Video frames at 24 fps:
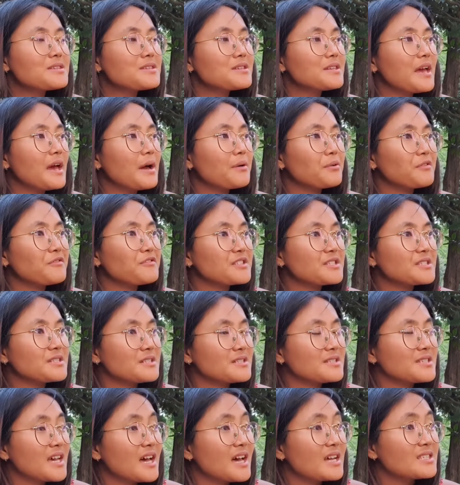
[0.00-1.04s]
Yeah, we
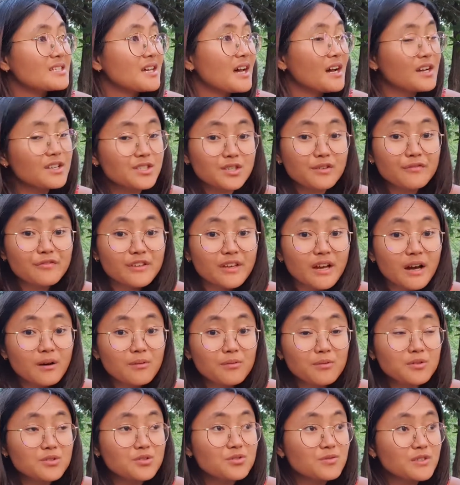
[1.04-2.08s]
visited that. Hagia
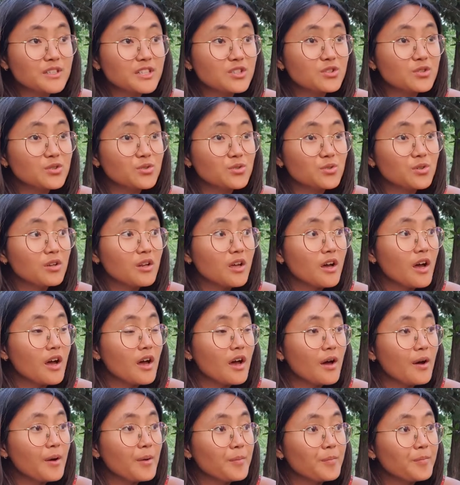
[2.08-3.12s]
Sophia was really cool.
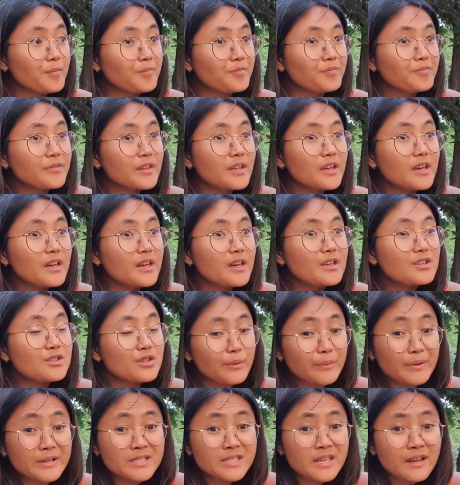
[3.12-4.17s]

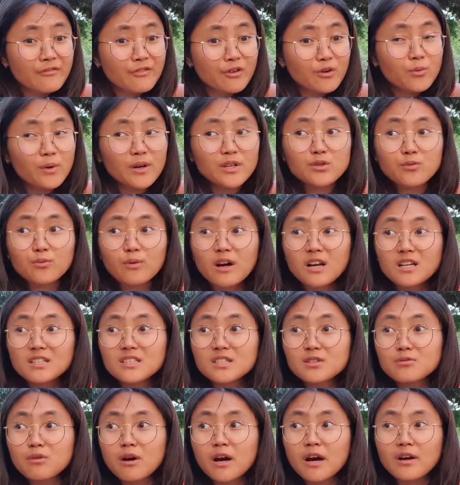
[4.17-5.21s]
So I went there for quite a while.
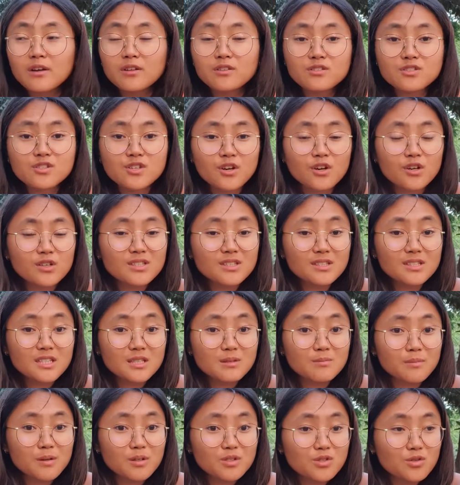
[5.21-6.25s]
Kira and
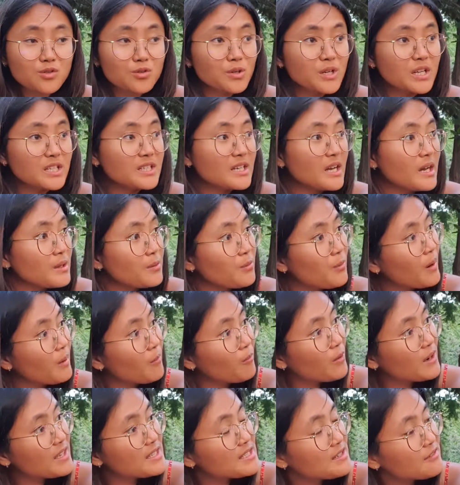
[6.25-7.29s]
Kim, the Korean guy,
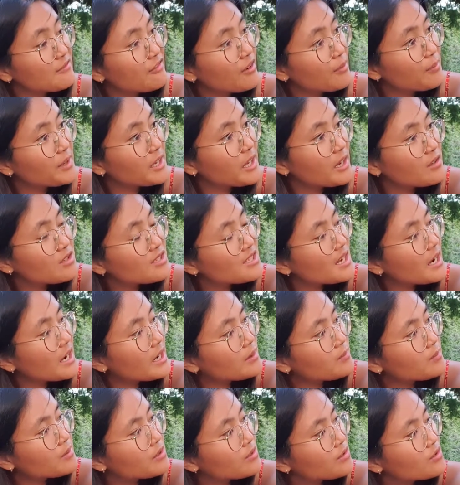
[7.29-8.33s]
were waiting for me
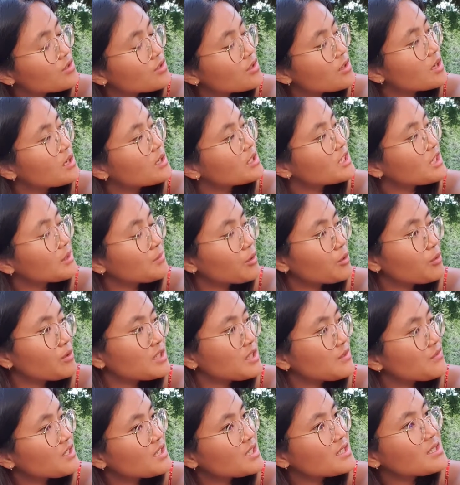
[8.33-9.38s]
outside because Kim
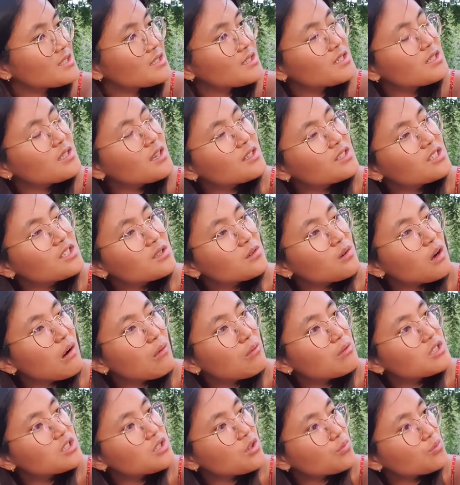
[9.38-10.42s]
already visited it and Kira
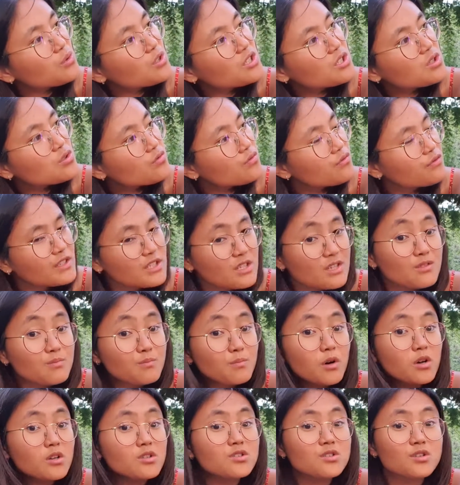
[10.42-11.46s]
wanted to visit
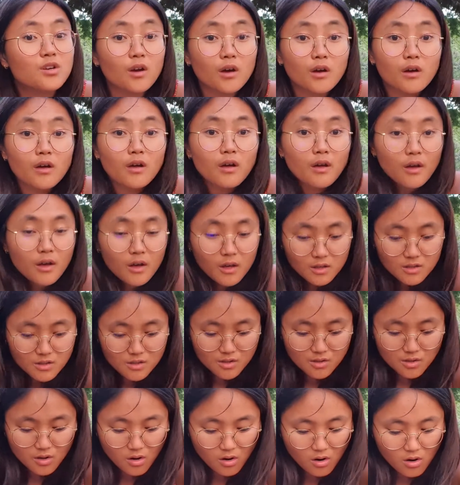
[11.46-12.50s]
mosque.
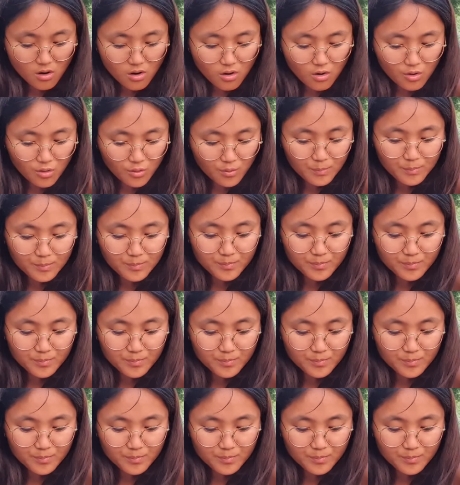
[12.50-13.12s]
So